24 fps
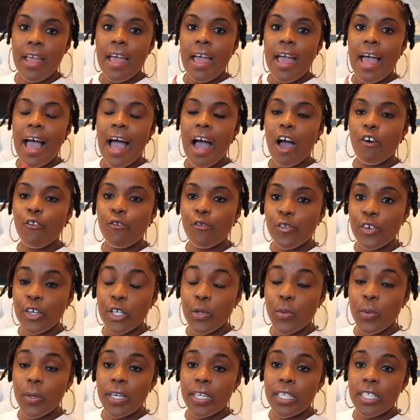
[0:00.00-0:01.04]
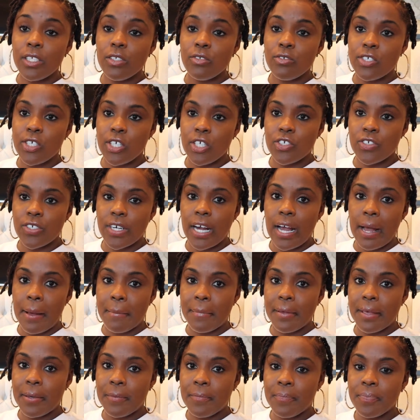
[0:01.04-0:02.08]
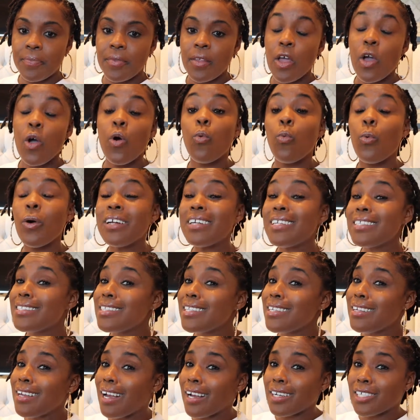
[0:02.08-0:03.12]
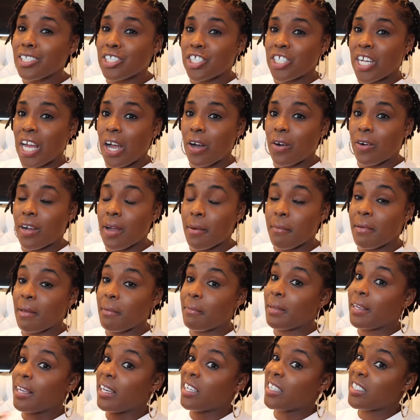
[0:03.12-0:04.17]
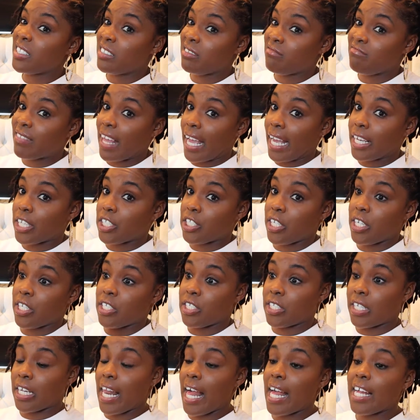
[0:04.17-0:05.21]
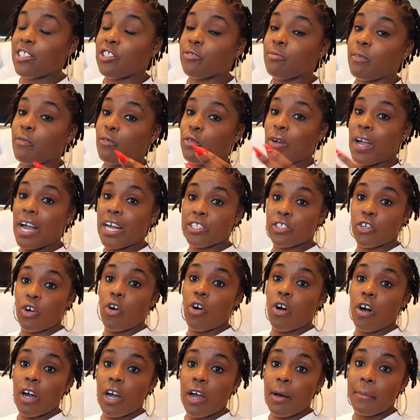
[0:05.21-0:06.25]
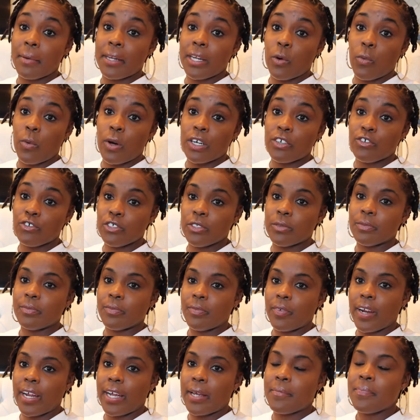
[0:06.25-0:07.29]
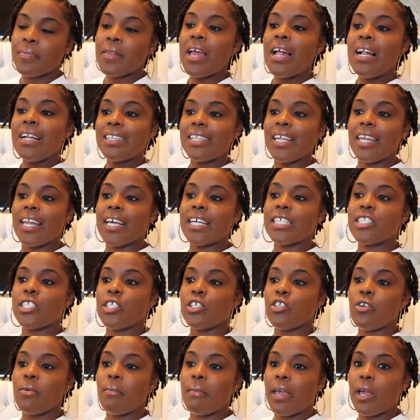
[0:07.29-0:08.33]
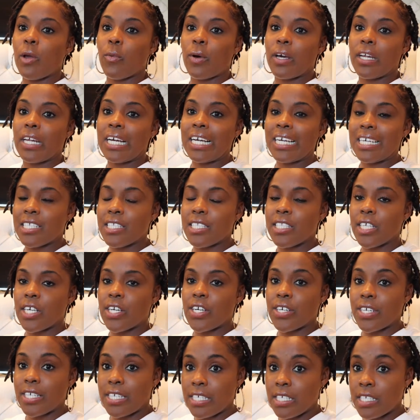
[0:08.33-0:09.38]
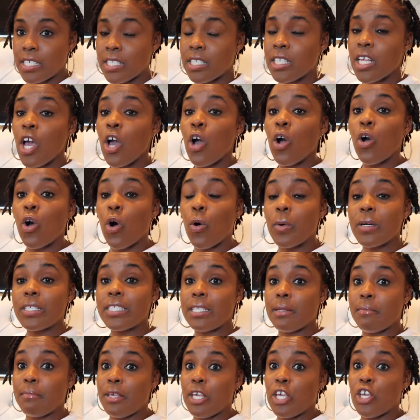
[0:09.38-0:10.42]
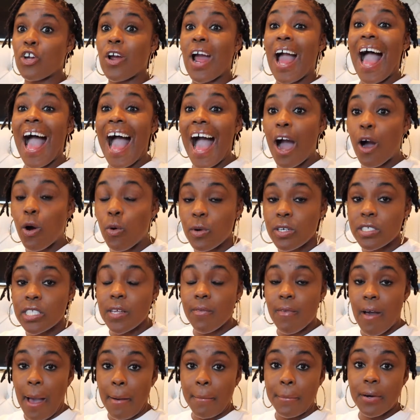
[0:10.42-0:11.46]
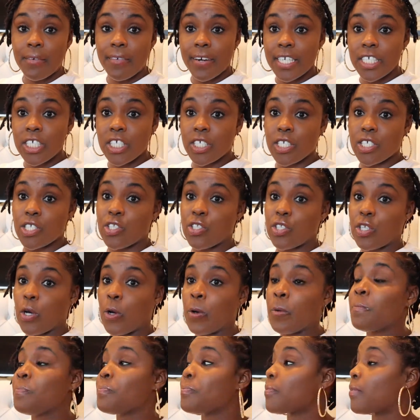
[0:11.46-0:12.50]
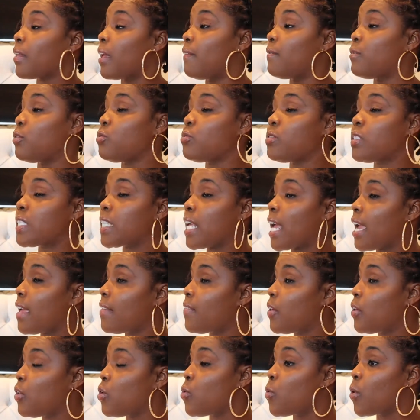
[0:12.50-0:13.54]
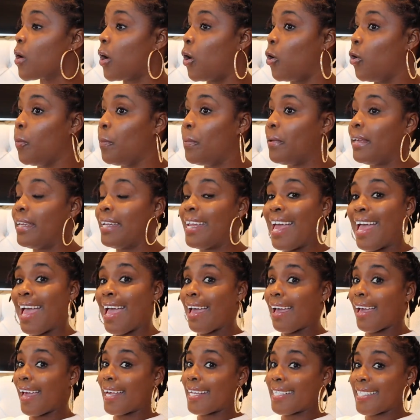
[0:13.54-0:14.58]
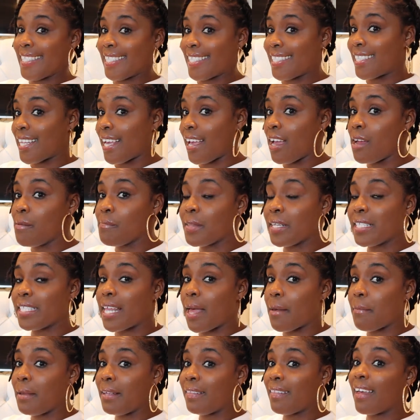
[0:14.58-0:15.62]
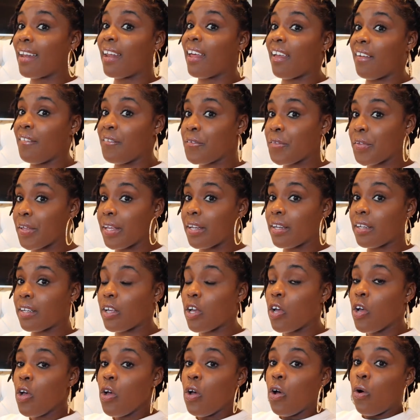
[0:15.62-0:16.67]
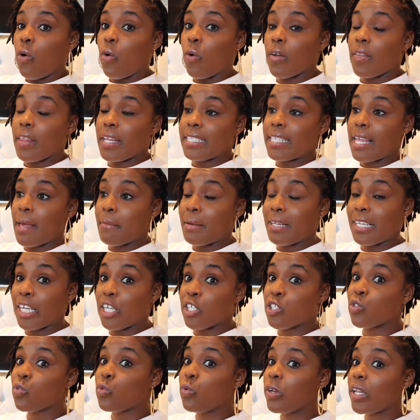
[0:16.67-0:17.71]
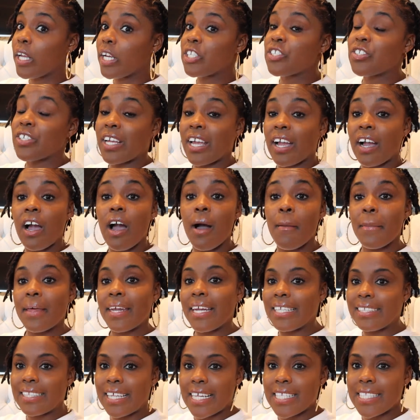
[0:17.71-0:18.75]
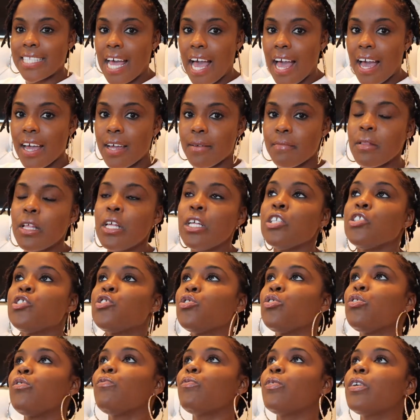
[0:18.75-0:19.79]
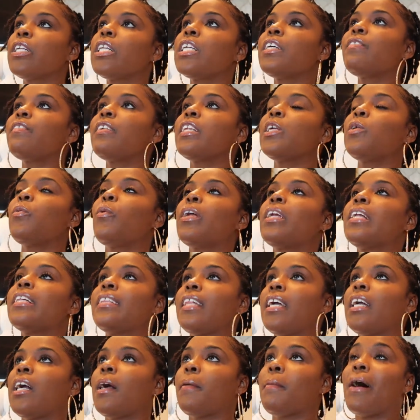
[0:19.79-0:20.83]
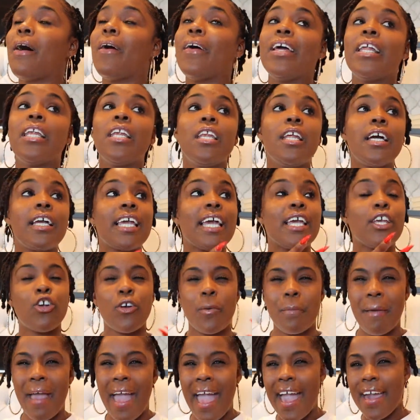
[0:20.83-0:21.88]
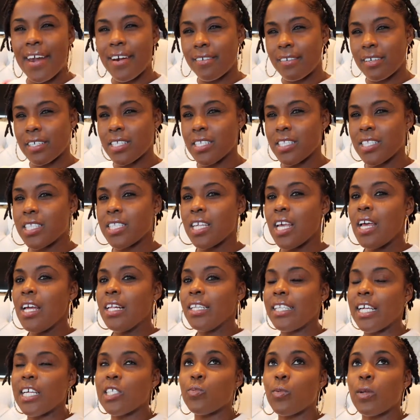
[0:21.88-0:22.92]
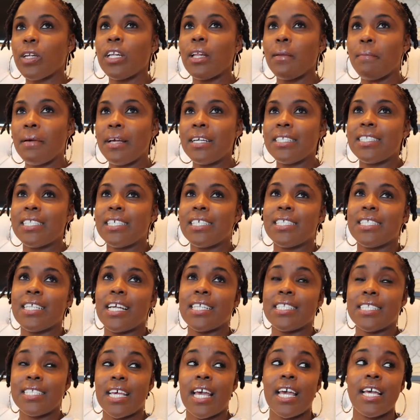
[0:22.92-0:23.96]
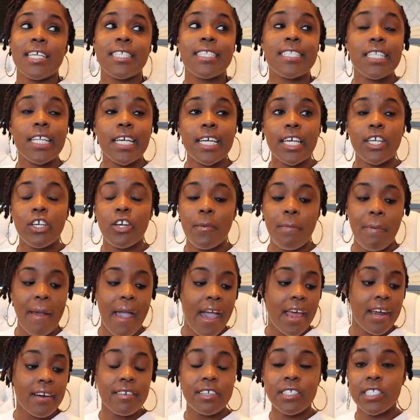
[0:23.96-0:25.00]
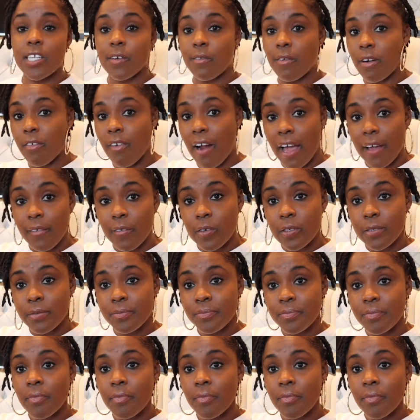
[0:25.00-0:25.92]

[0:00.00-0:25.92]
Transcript: How frequently do children come in? When does the youngest child come in? Because that could change the classroom if you guys are all coming in one group, right? The next thing you may want to consider is going to be your hours of operation. So if you say that you are open at 6 a.m., does that mean that an infant or does that mean that a school ager can come in at that time? So you really want to think about and look at your patterns. That's one of the best things I say is look at your patterns of arrival.